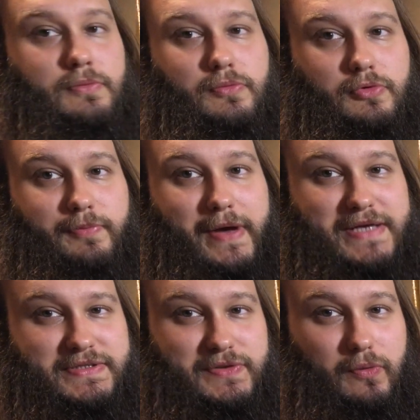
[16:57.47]

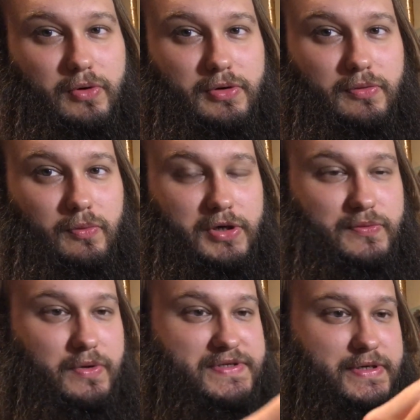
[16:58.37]
Rebasator
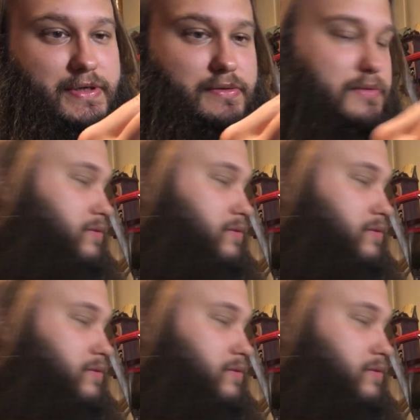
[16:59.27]
worked once again.